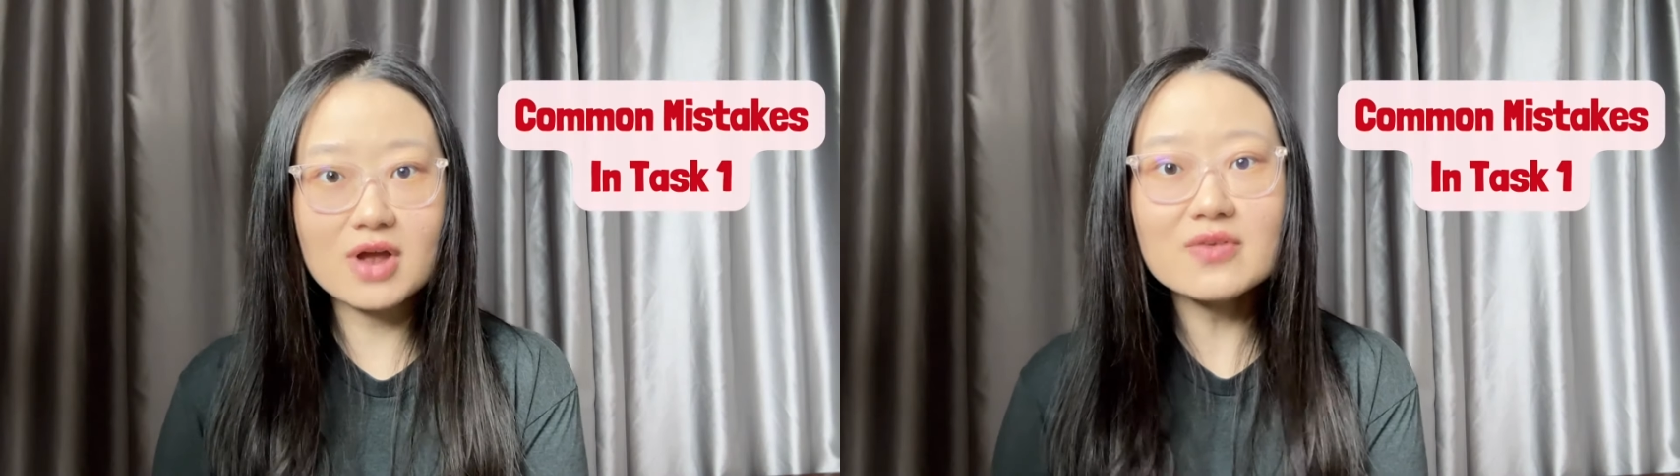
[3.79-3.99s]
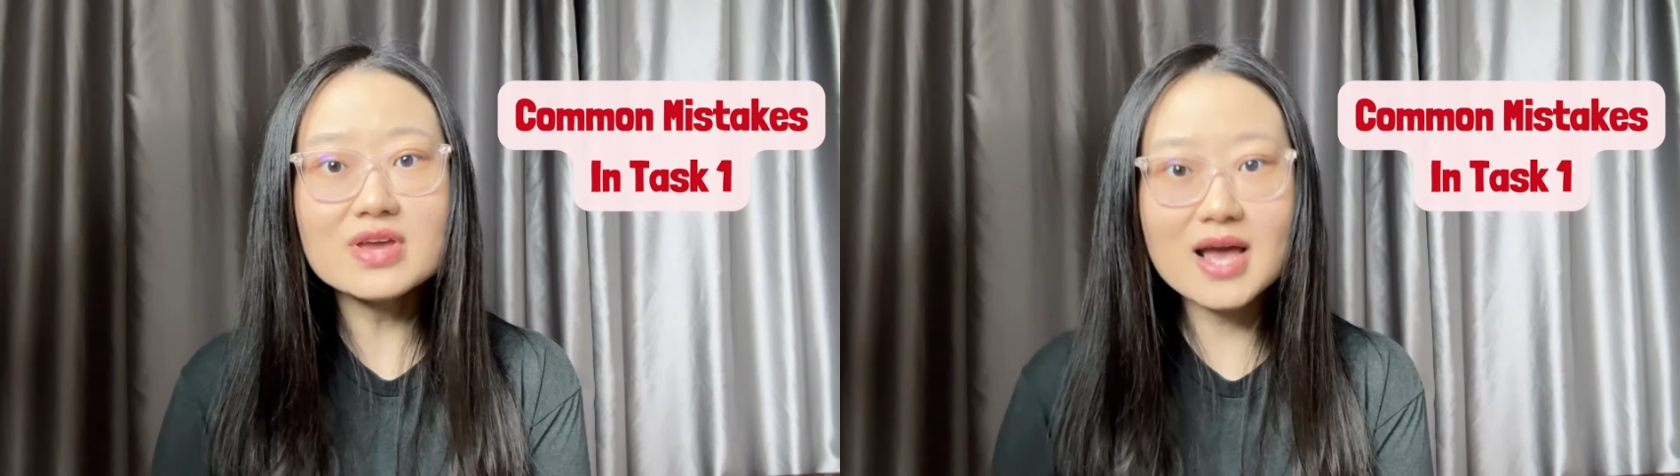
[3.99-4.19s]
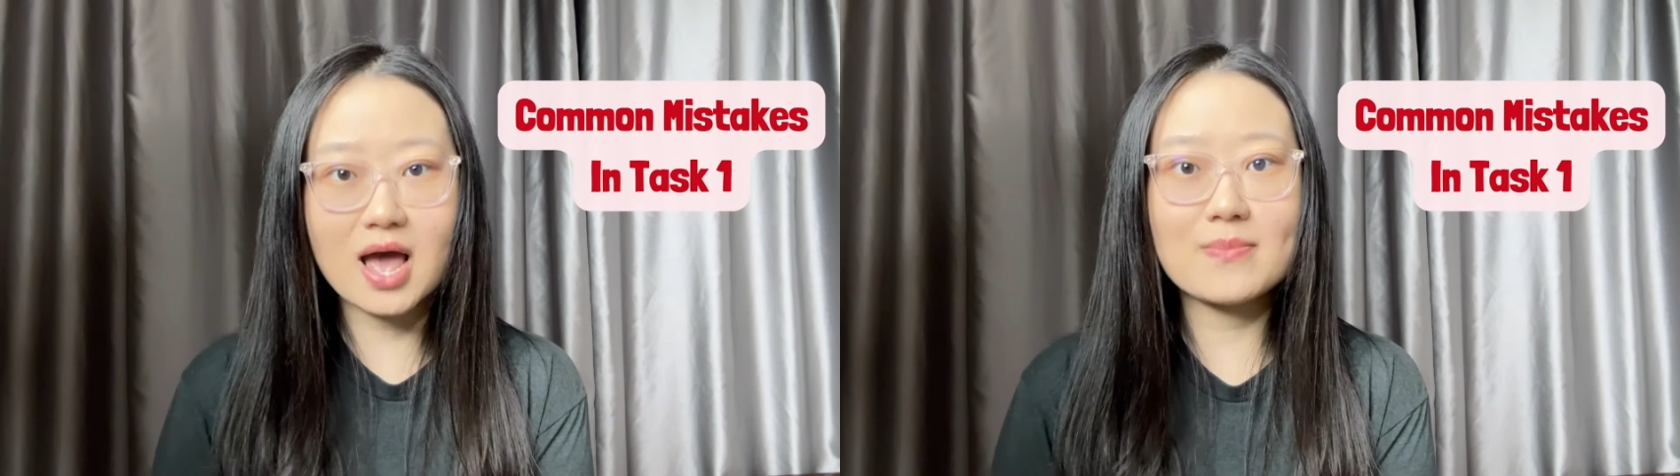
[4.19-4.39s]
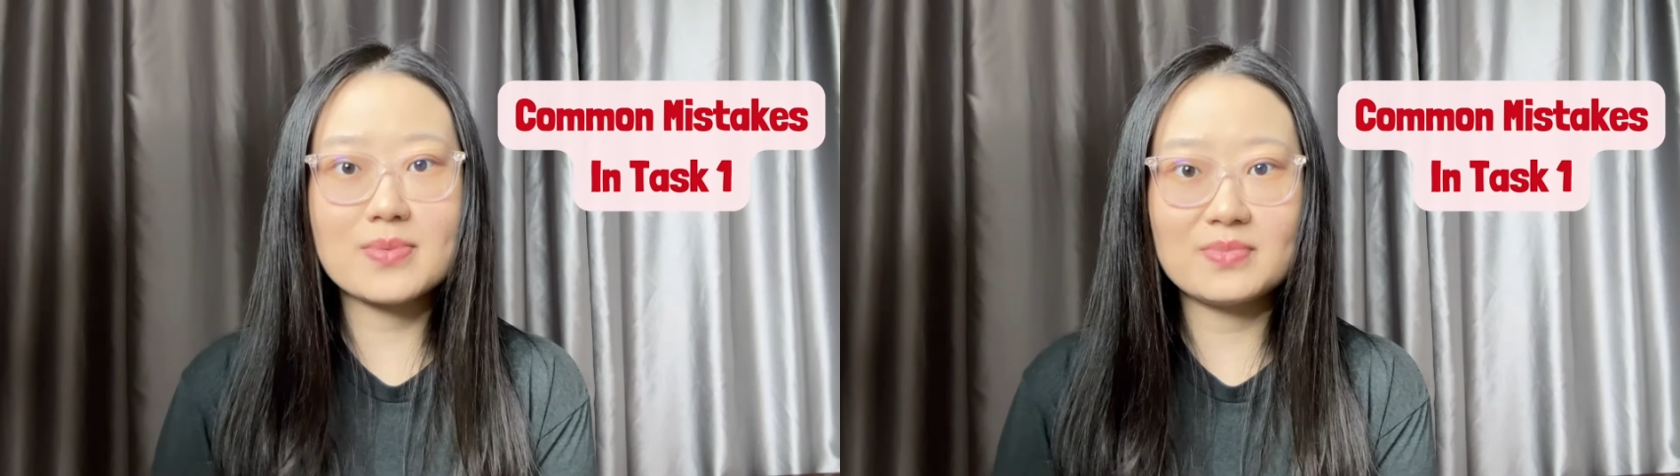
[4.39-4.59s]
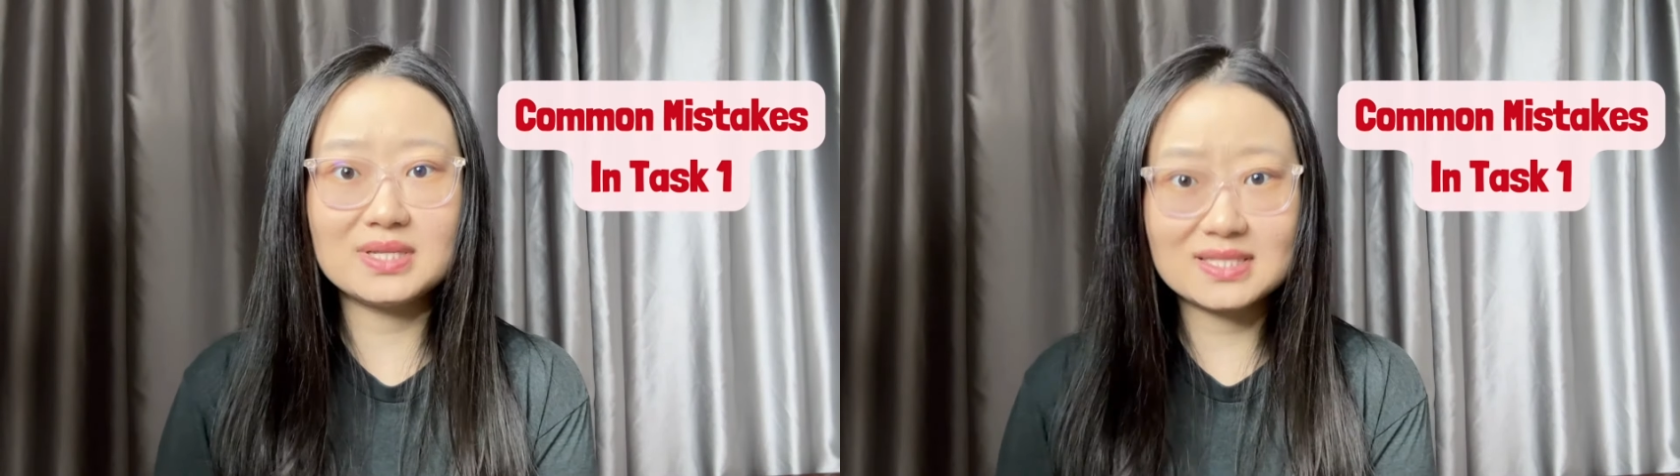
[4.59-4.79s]
very
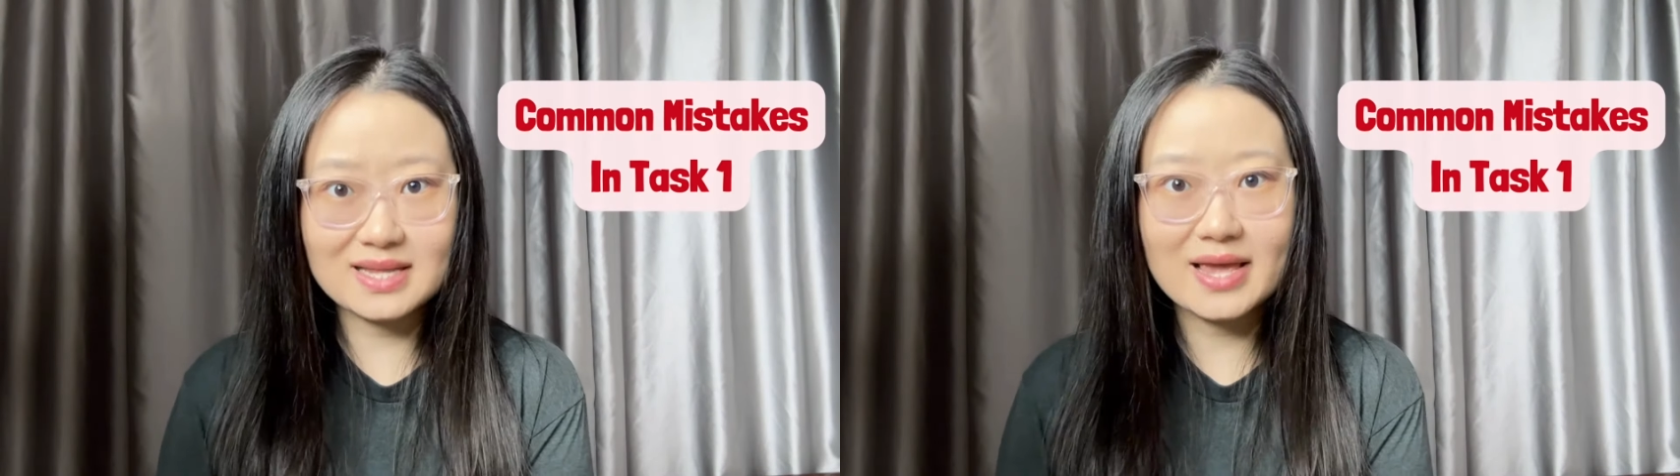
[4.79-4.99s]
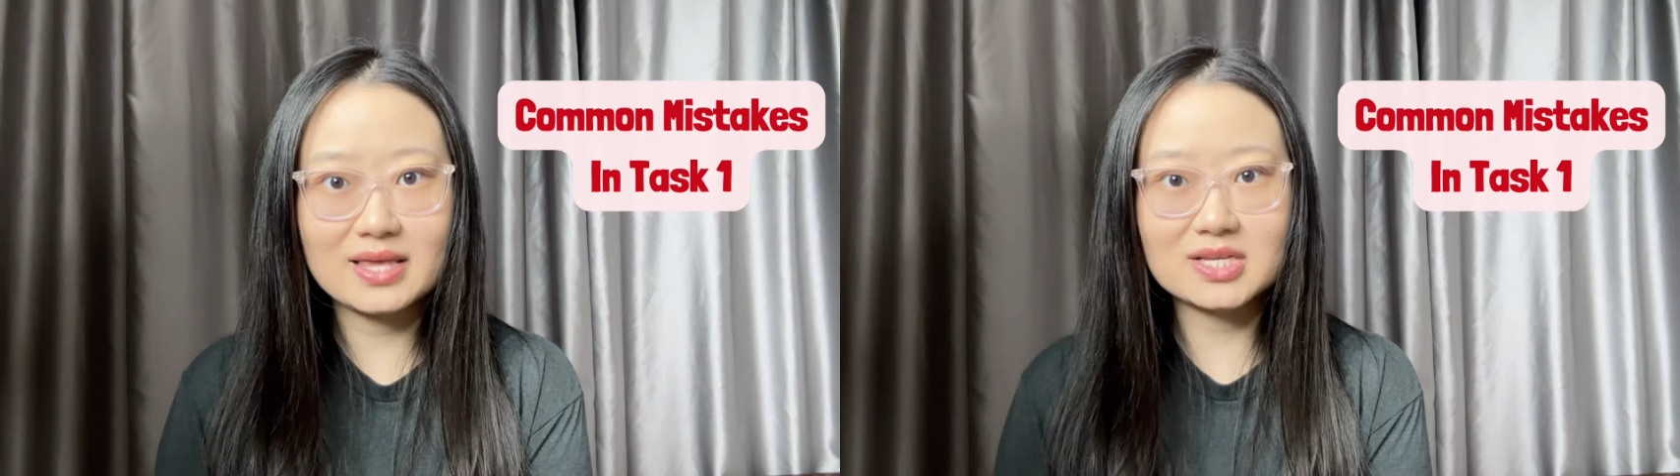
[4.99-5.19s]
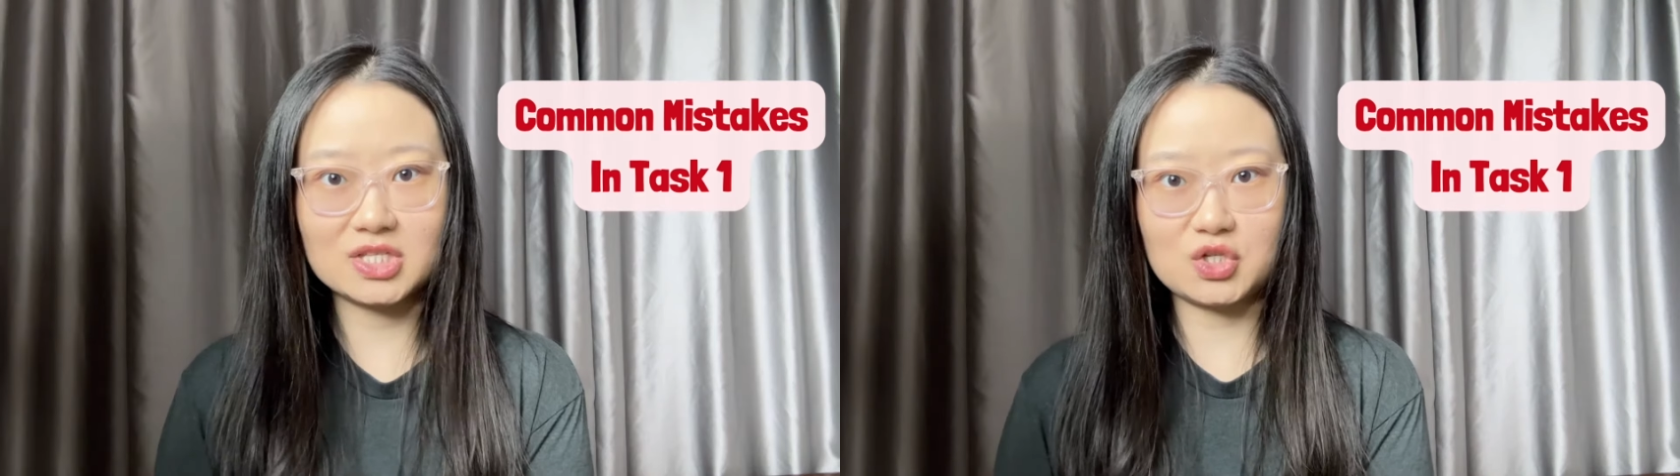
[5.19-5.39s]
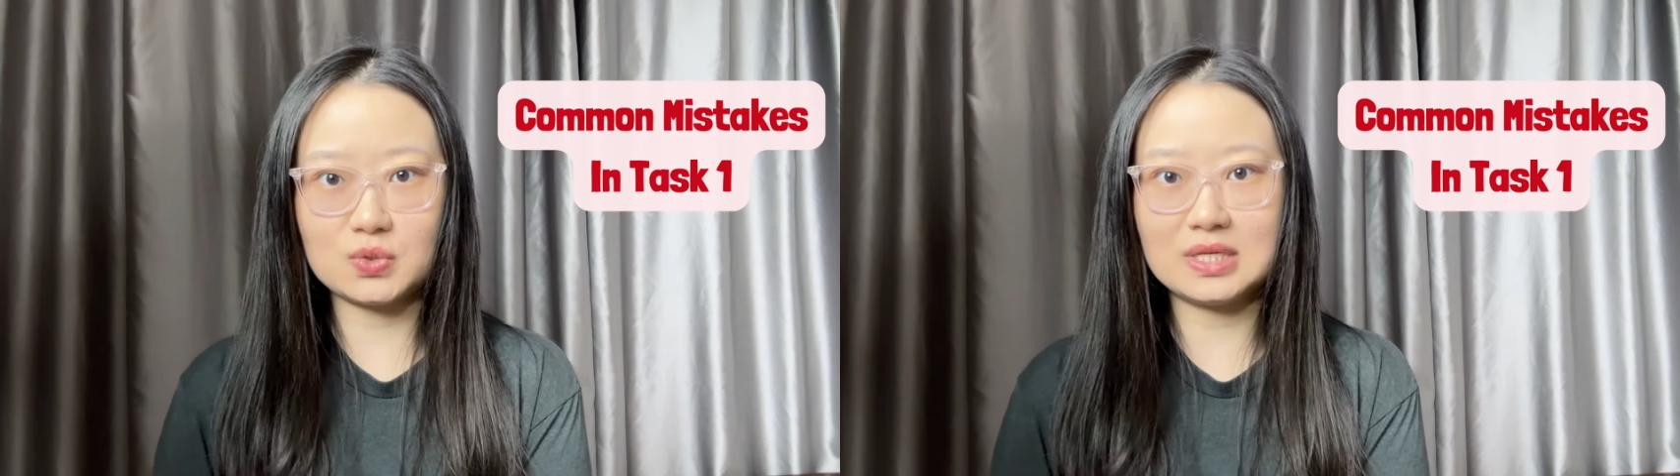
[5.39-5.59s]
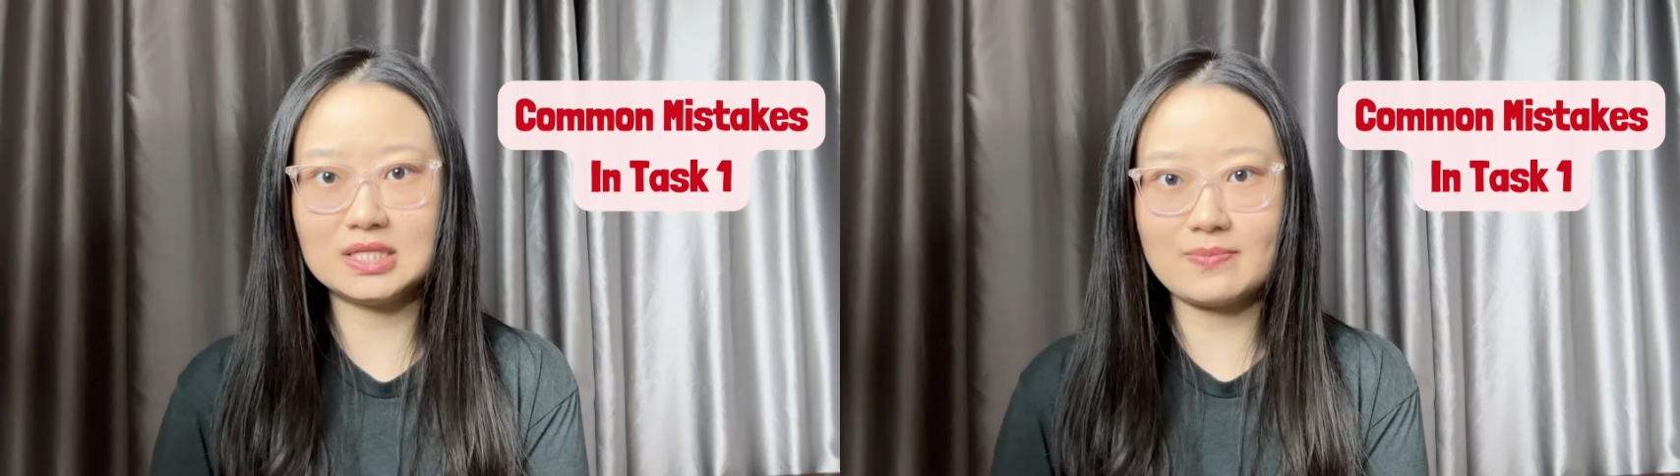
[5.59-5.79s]
common mistakes
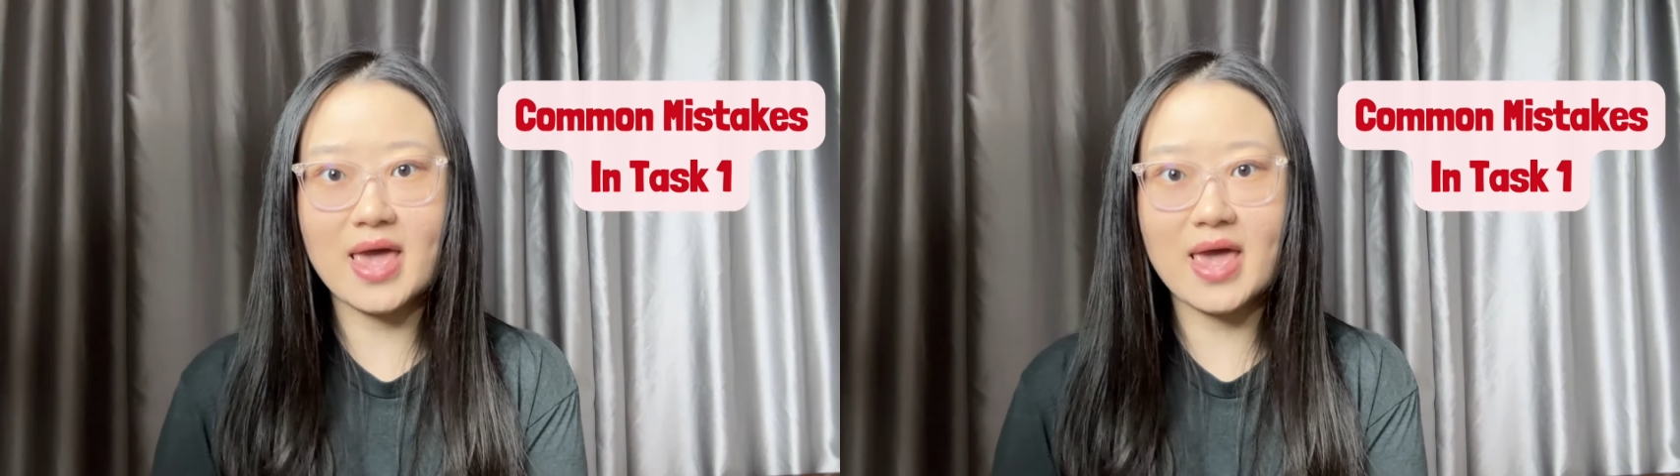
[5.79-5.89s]
students